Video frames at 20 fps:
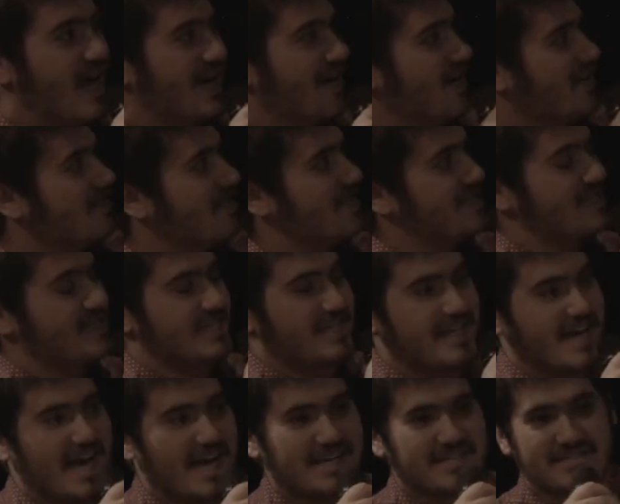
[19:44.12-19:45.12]
I call this the
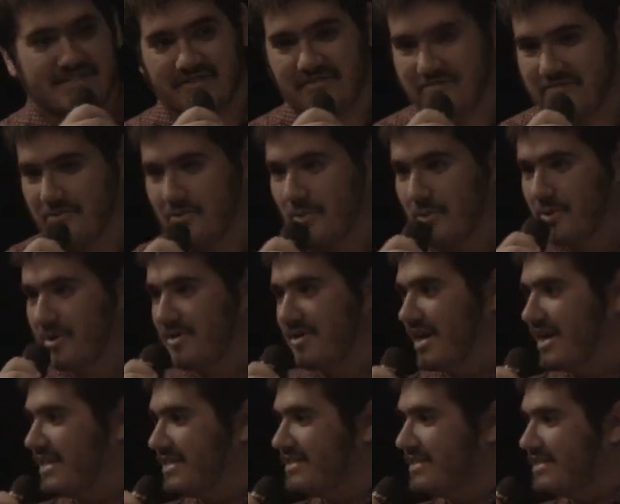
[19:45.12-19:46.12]
NASA 4
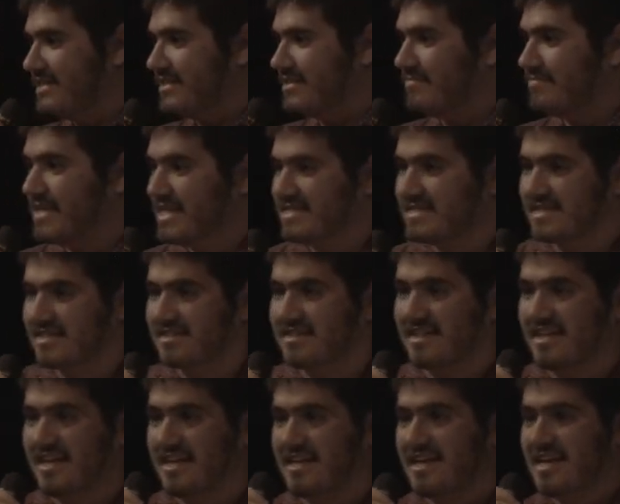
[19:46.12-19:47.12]
idea.
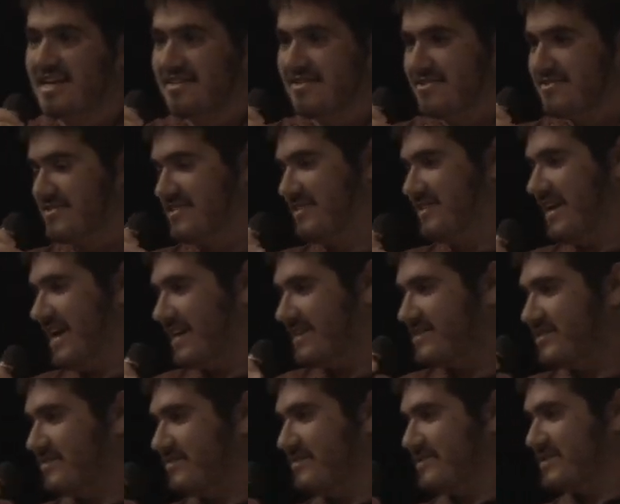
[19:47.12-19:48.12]
Basically, there's a
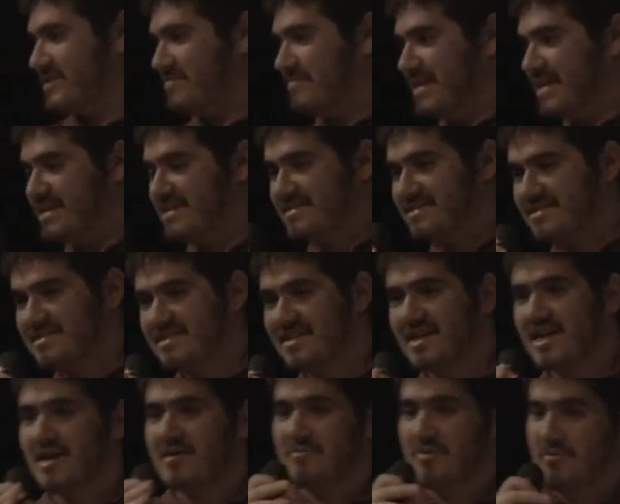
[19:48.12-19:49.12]
NASA for space,
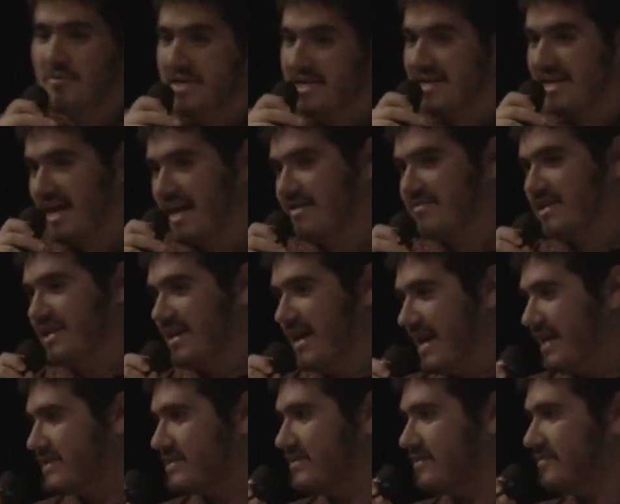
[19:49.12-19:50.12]
but but we can have a
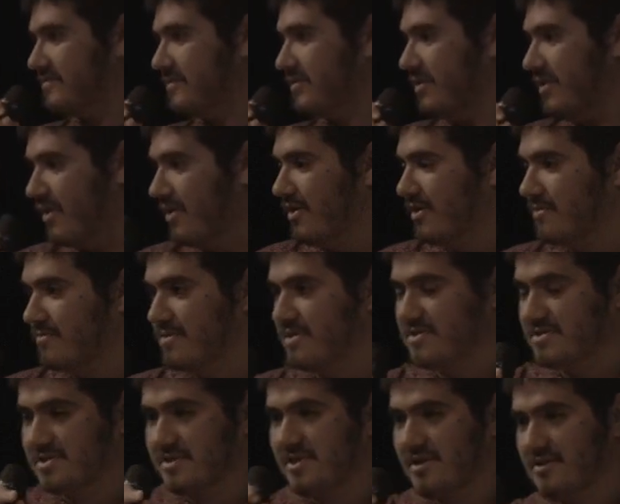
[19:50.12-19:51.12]
NASA for art. We
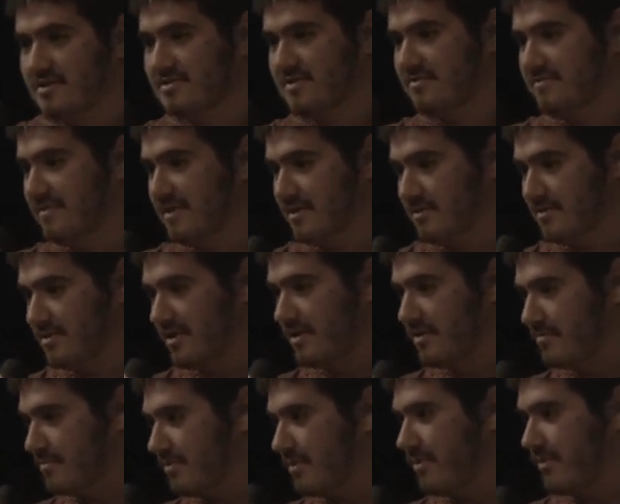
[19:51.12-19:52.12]
used to call it the Federal
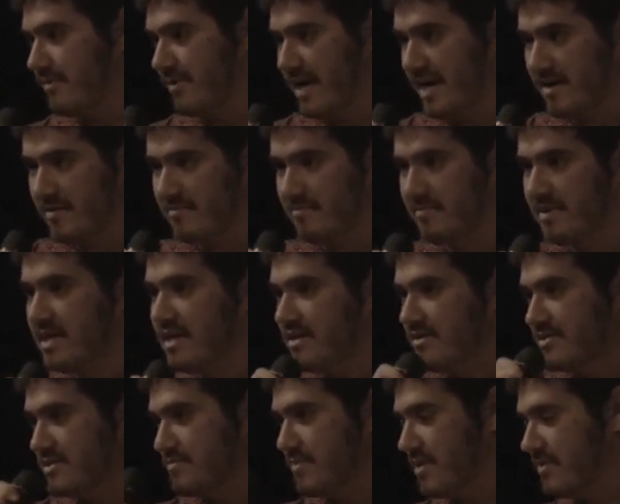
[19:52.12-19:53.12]
Art Program. It
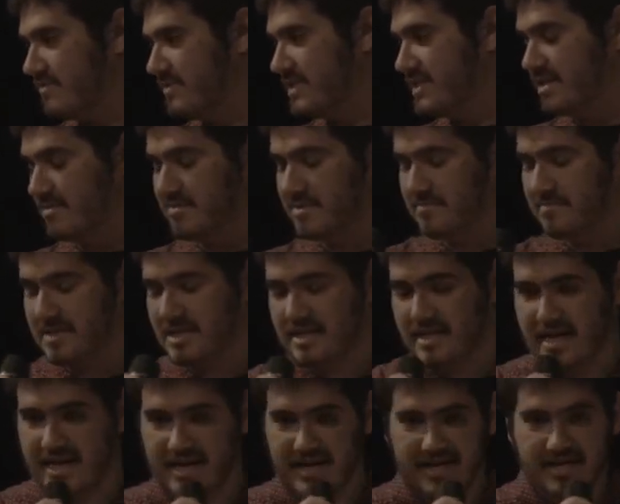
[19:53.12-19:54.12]
was part of the
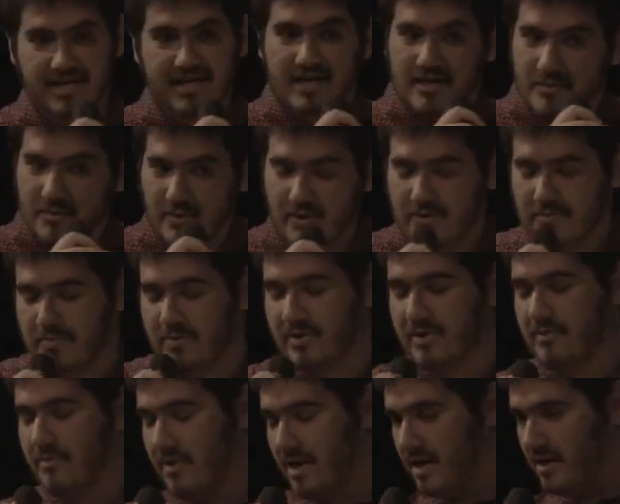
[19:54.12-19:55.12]
WPA. Worked pretty
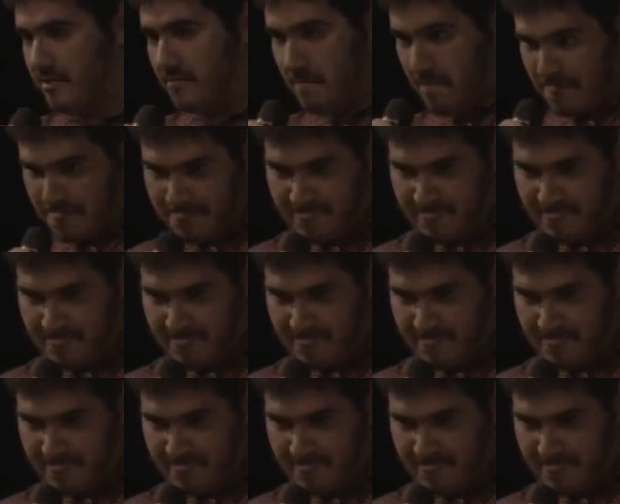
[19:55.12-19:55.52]
well.